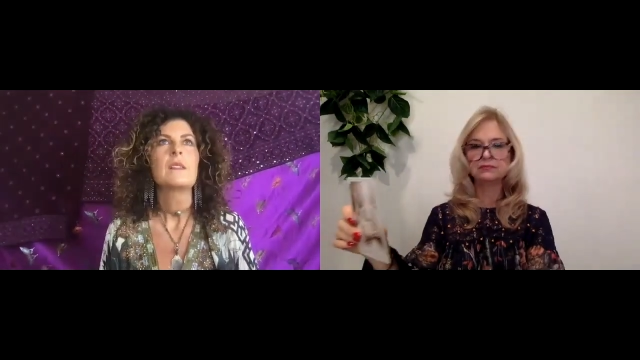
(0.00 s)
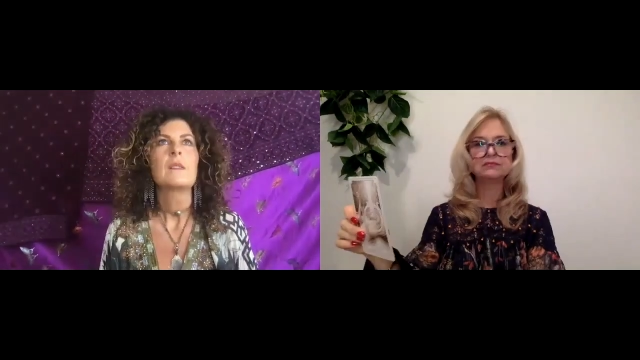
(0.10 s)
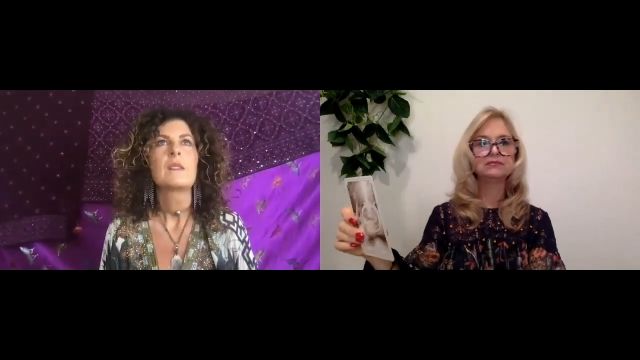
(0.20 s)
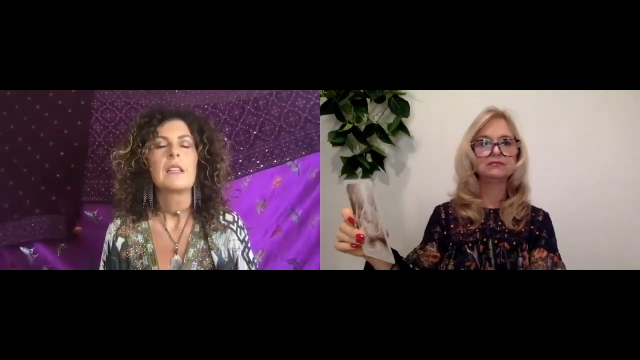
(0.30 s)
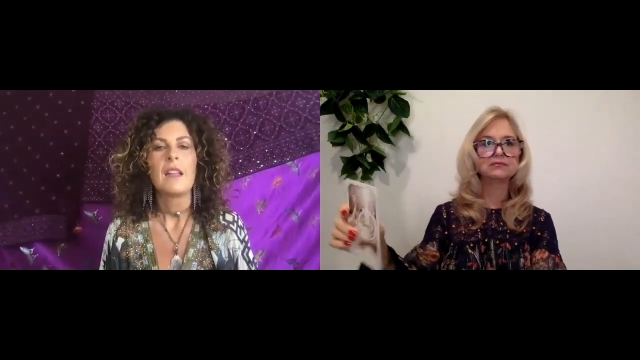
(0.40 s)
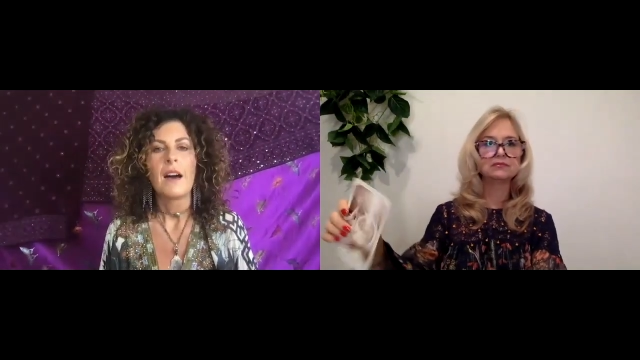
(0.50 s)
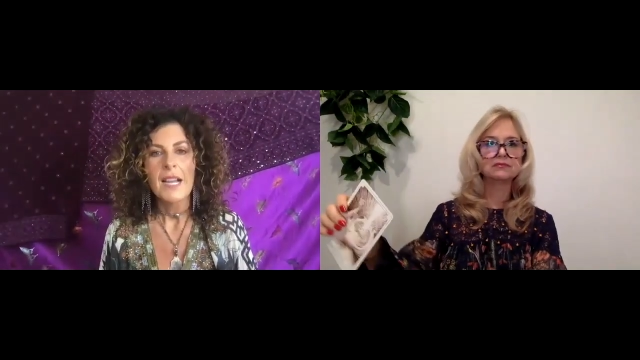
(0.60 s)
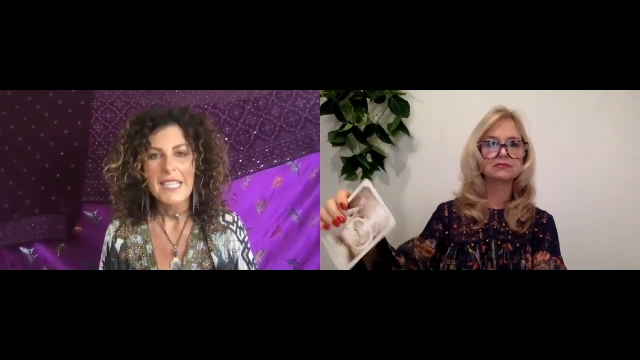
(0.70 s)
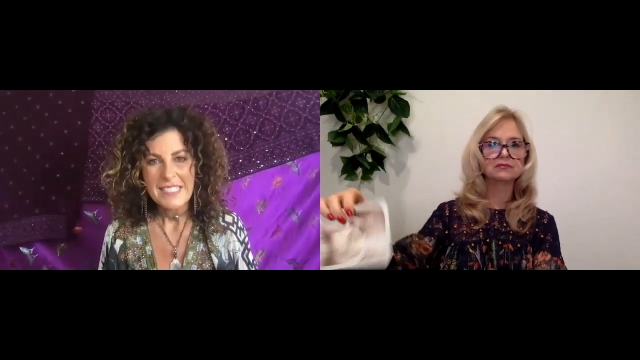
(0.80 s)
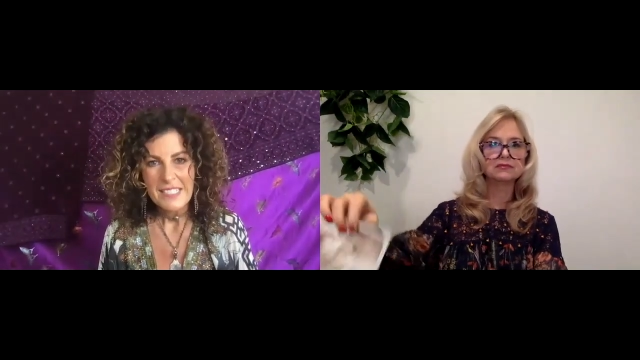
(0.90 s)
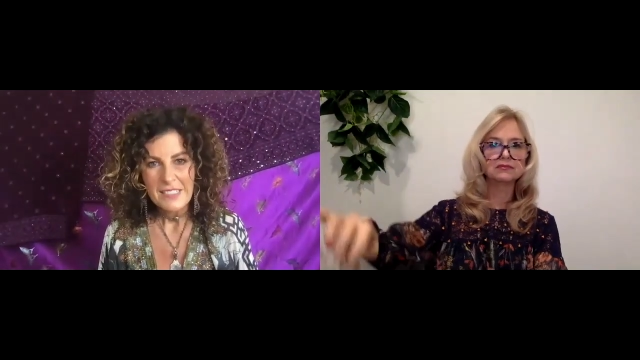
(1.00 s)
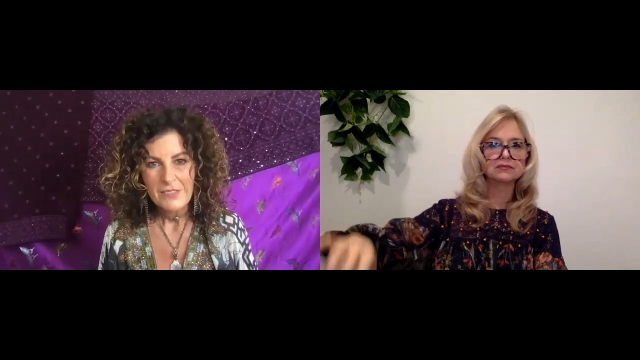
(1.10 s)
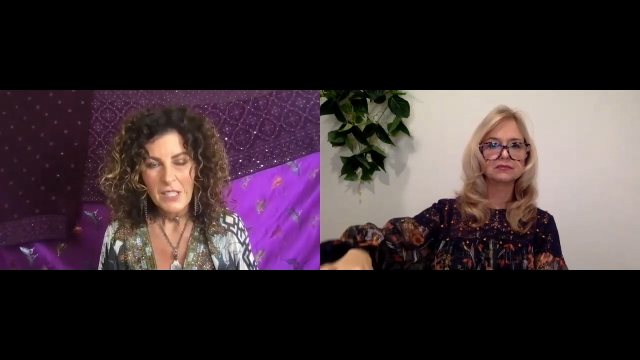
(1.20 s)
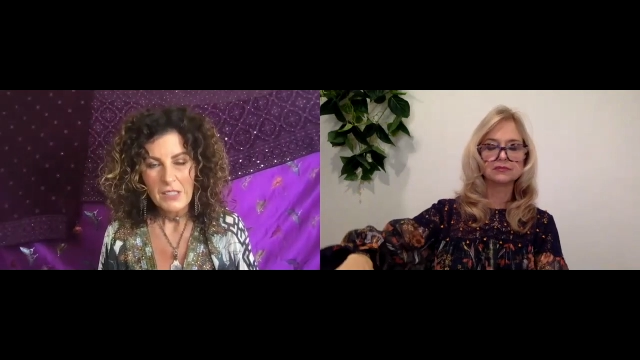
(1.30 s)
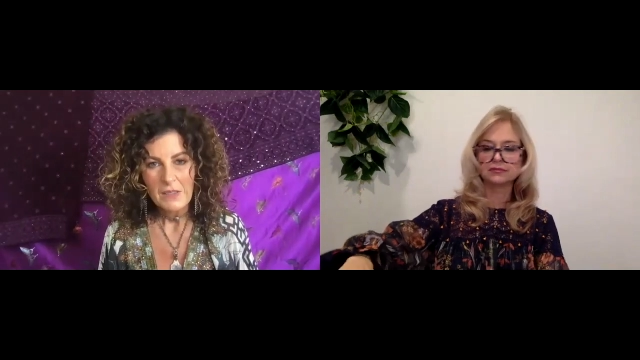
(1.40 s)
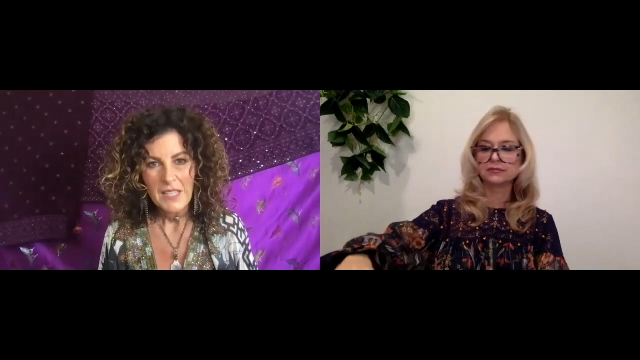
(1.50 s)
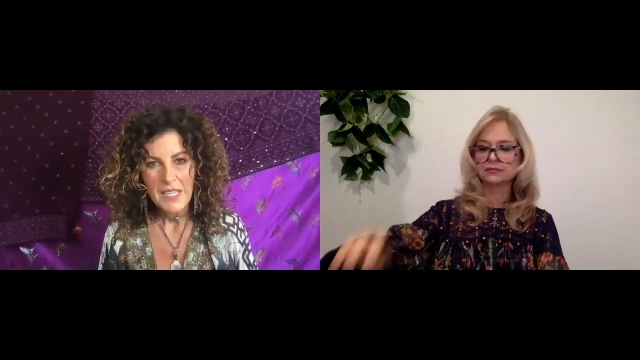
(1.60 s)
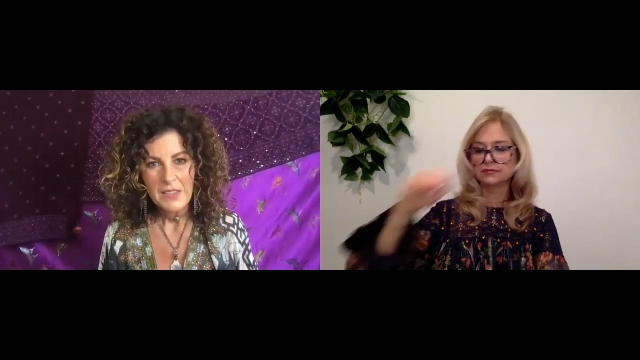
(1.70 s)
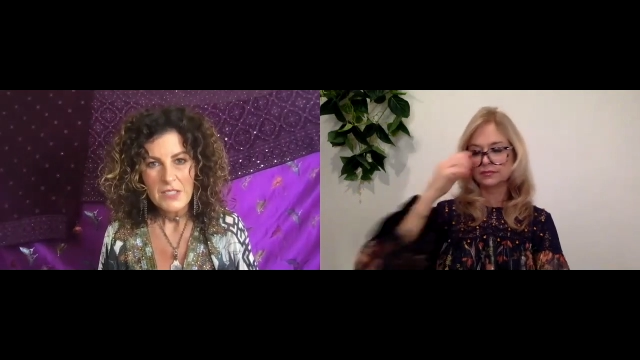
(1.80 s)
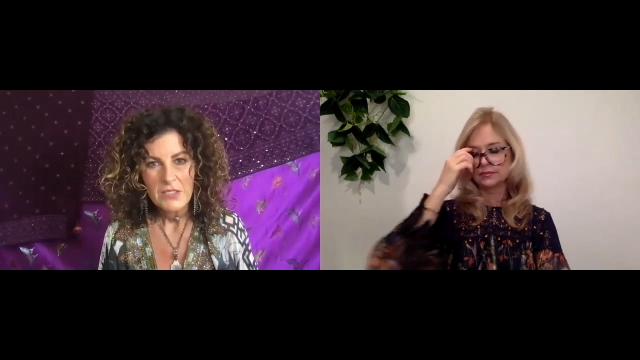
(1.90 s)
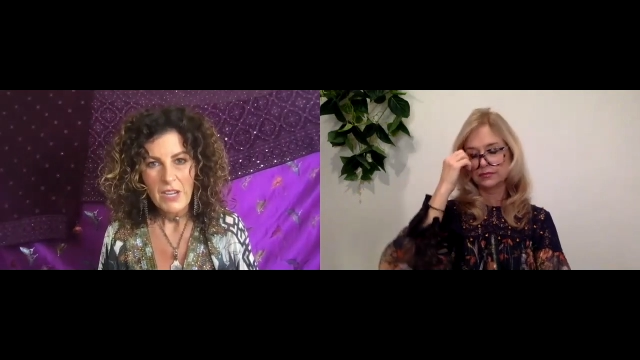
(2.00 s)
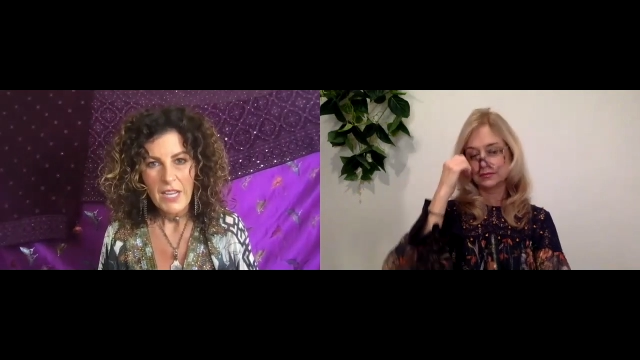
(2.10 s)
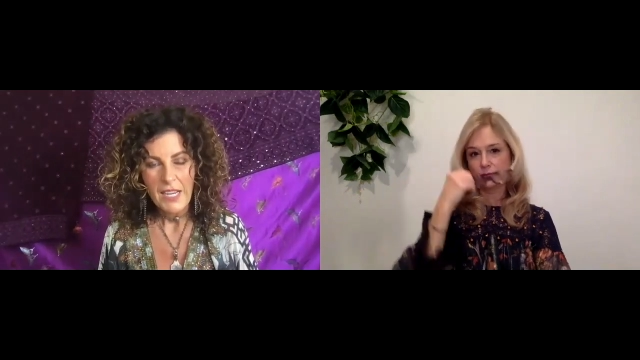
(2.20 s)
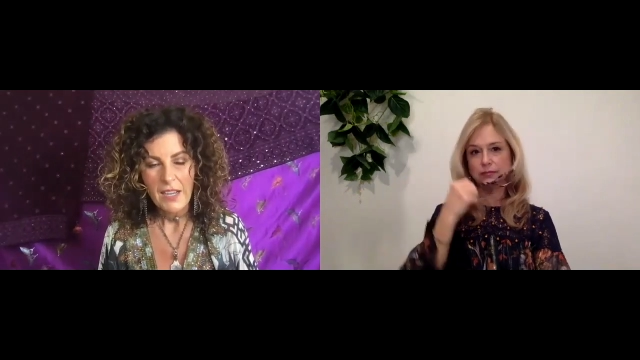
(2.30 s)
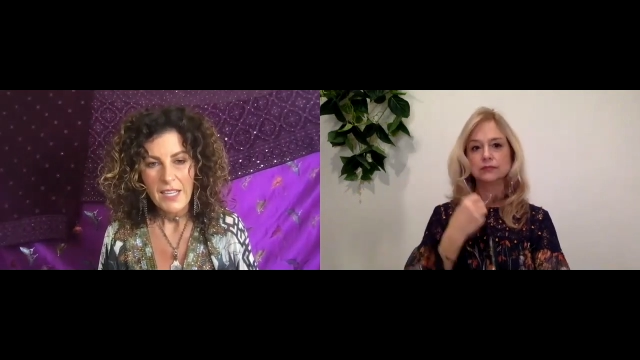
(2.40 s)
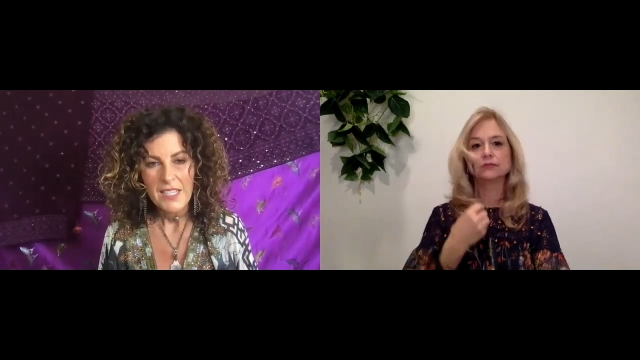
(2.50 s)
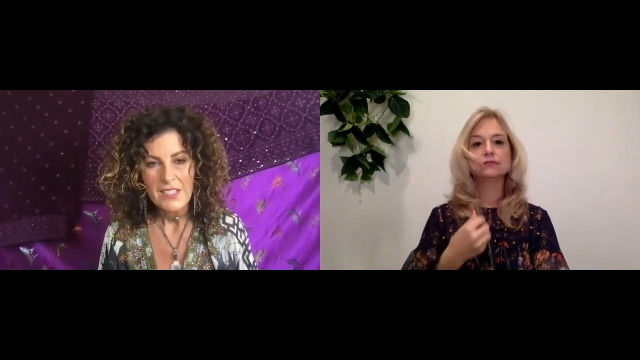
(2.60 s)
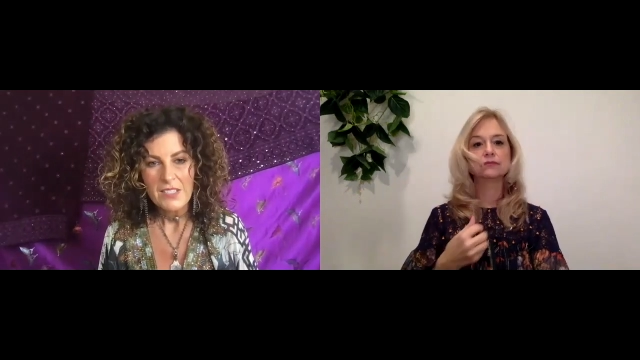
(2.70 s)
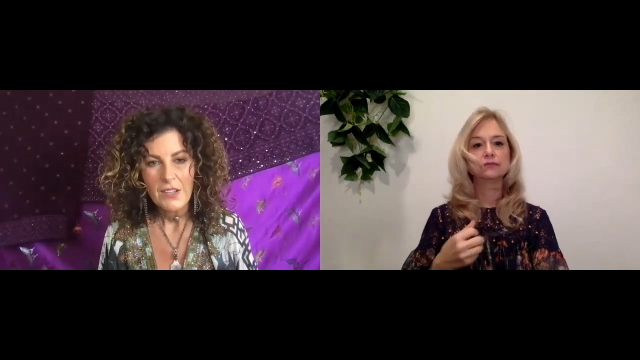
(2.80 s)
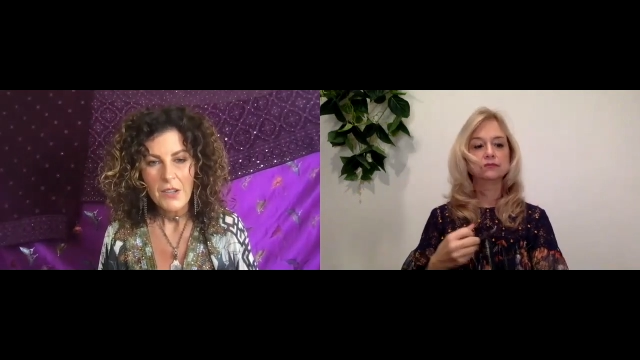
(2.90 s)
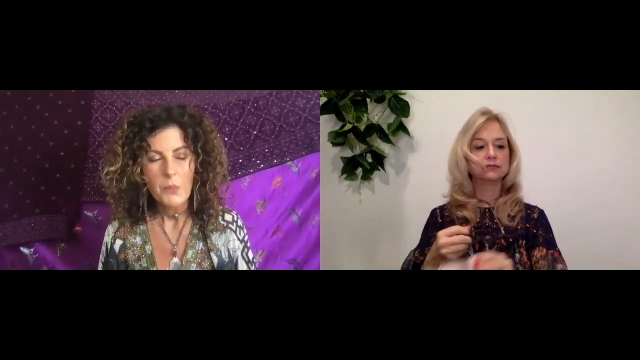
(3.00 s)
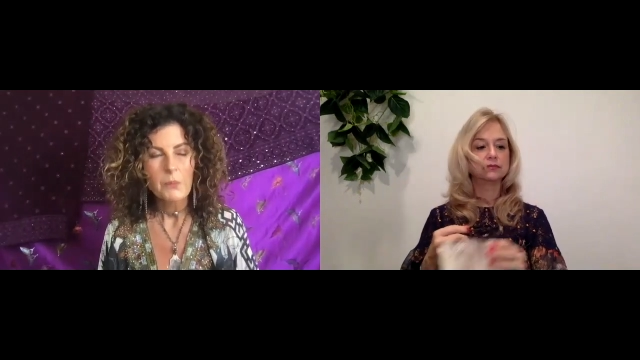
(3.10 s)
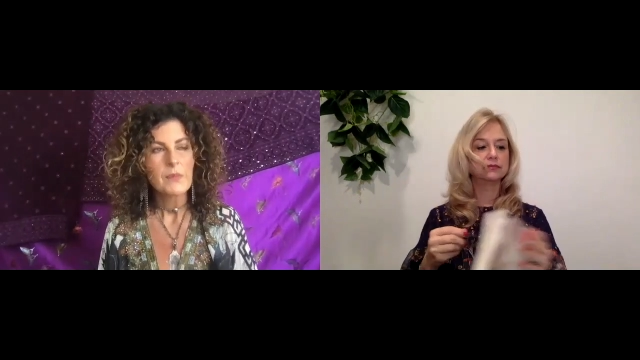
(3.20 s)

Speaker 1: is the light. It's like the divine light. Um,